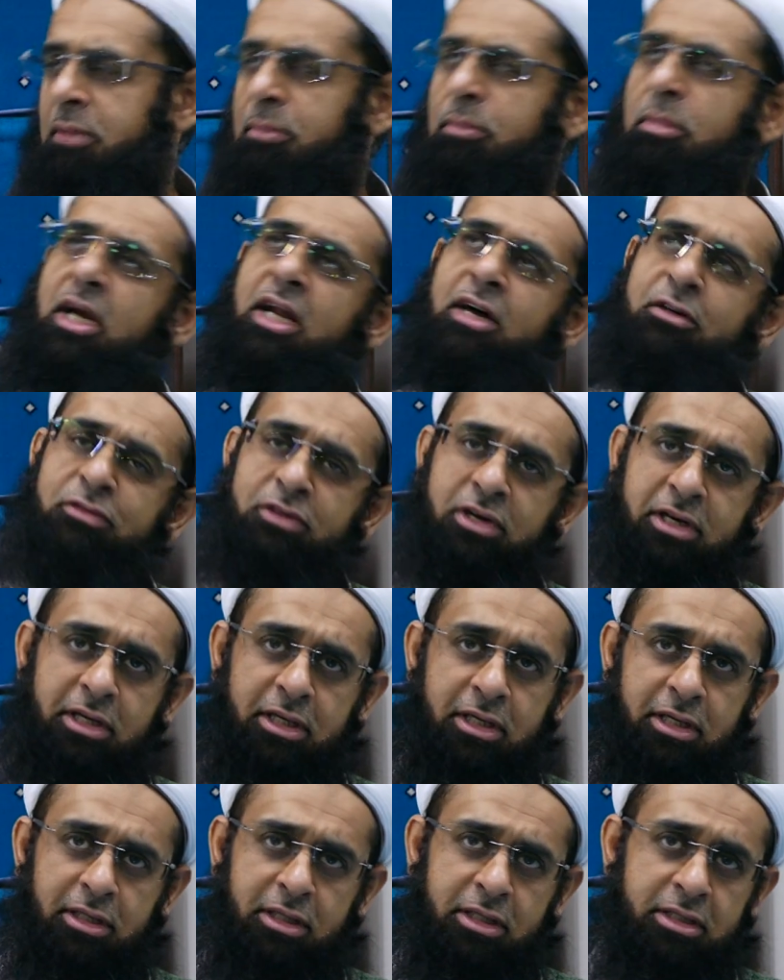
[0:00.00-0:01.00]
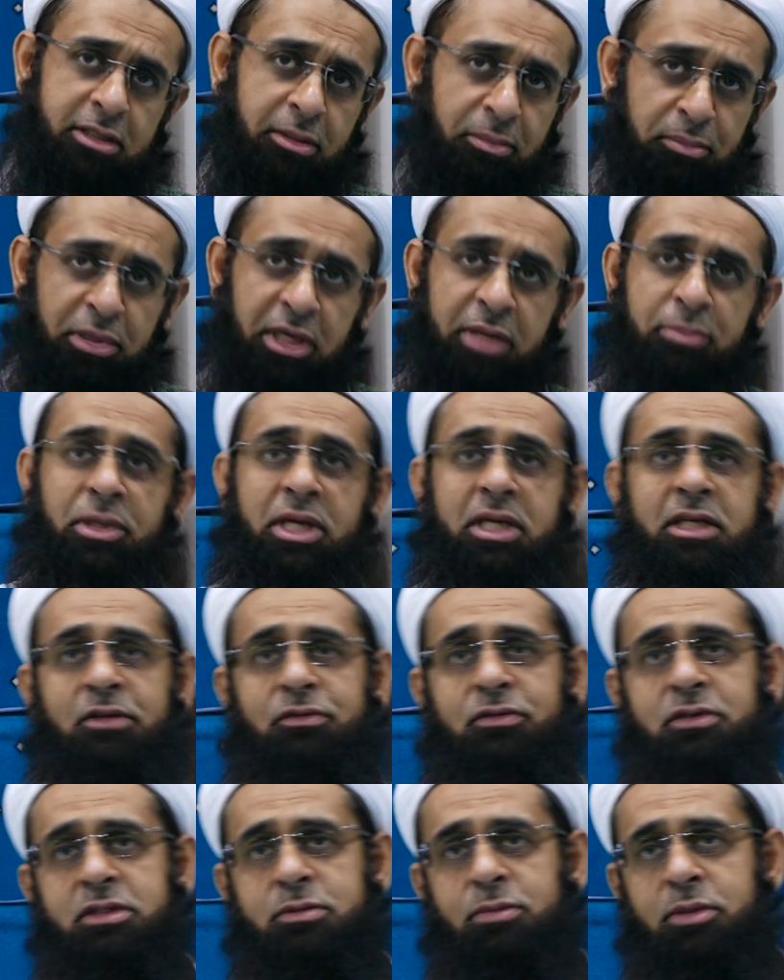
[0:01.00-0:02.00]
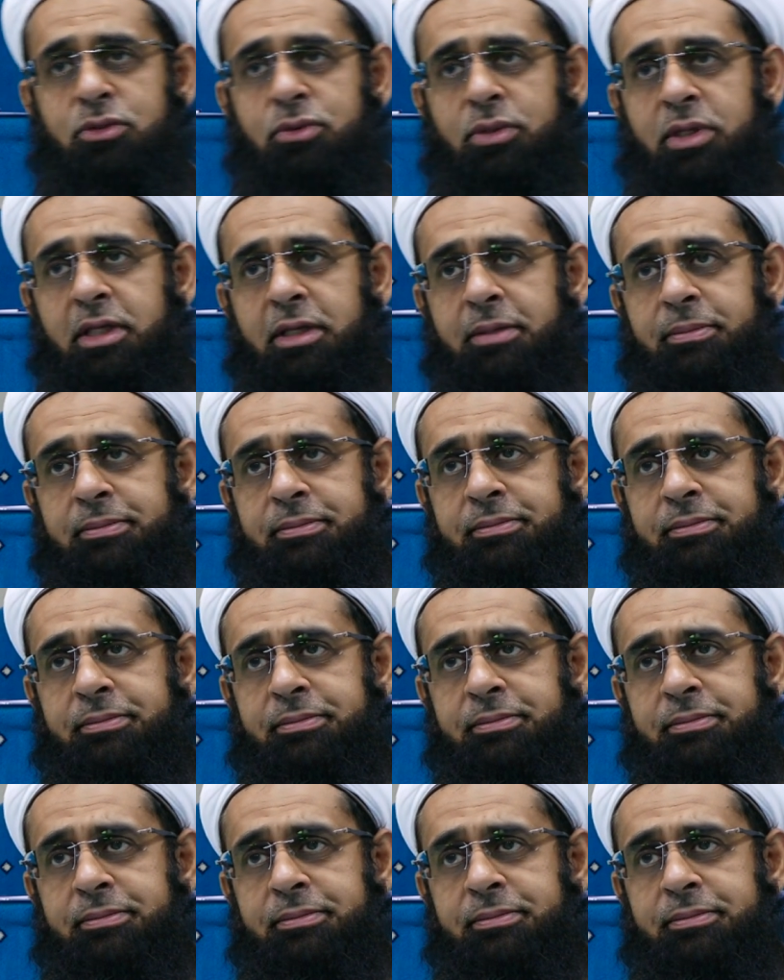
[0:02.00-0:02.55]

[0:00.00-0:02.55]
bara there's a big big difference between them